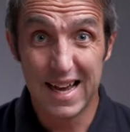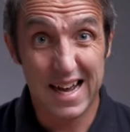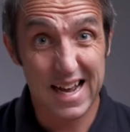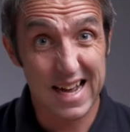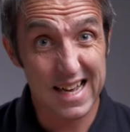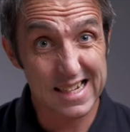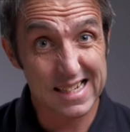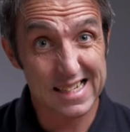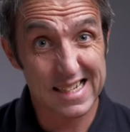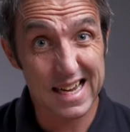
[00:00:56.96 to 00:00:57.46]

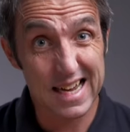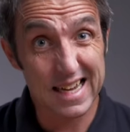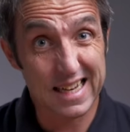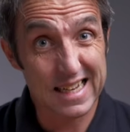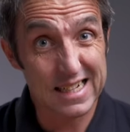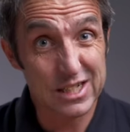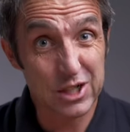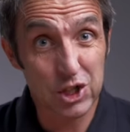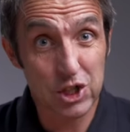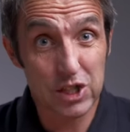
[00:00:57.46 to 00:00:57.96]
And it
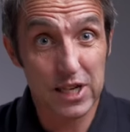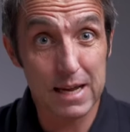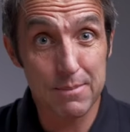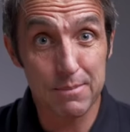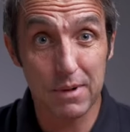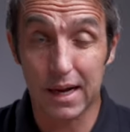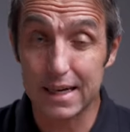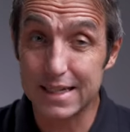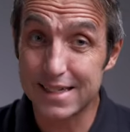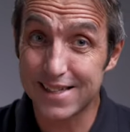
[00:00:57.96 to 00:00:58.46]
can
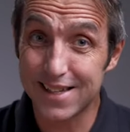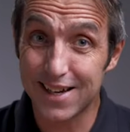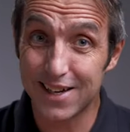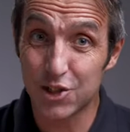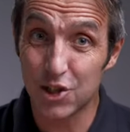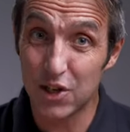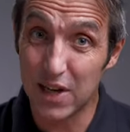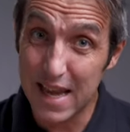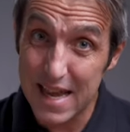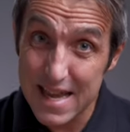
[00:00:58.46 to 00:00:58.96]
seem like
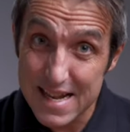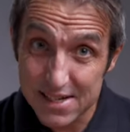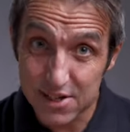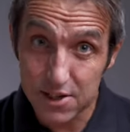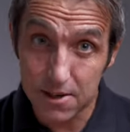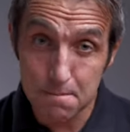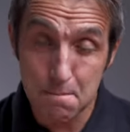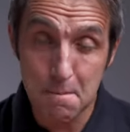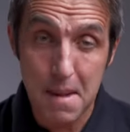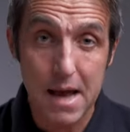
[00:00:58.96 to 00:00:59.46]
such an
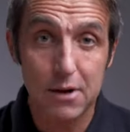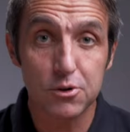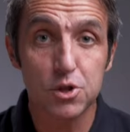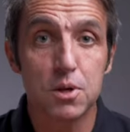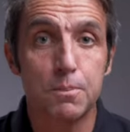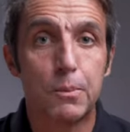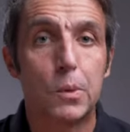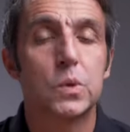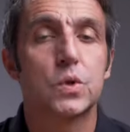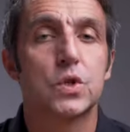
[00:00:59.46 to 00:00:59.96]

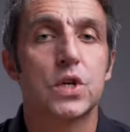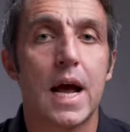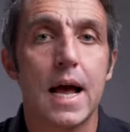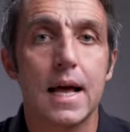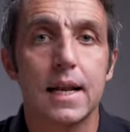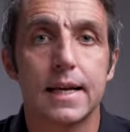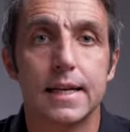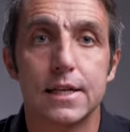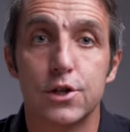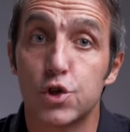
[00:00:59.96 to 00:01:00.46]
insurmountable
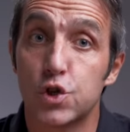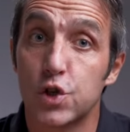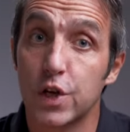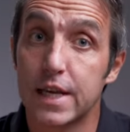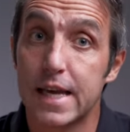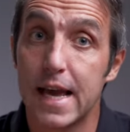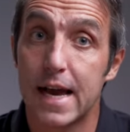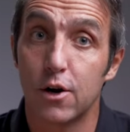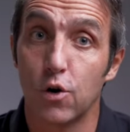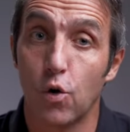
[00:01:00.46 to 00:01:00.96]
challenge to
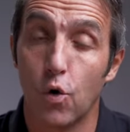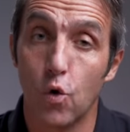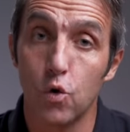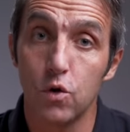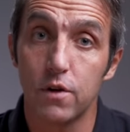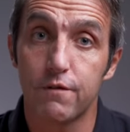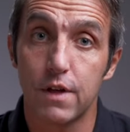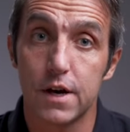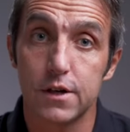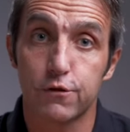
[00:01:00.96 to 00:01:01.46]
get
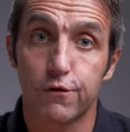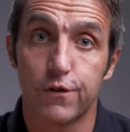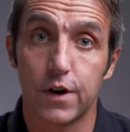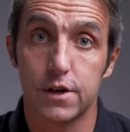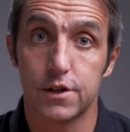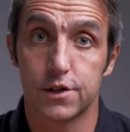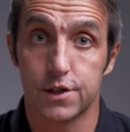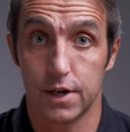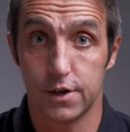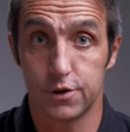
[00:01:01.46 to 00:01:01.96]
all of those
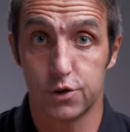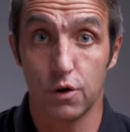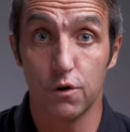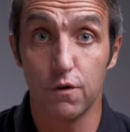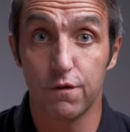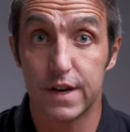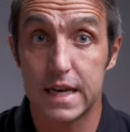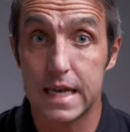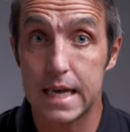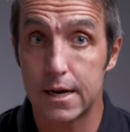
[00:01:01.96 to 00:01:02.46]
photos
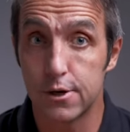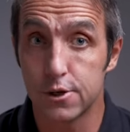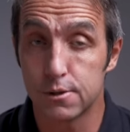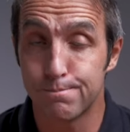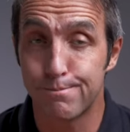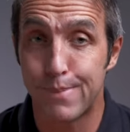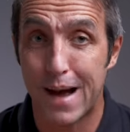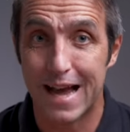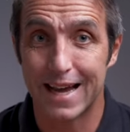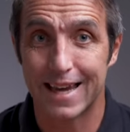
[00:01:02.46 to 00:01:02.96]
or
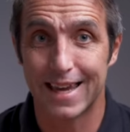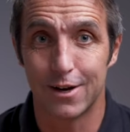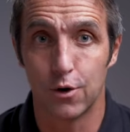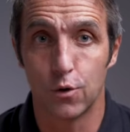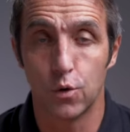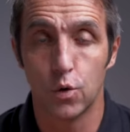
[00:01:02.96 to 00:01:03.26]
videos back in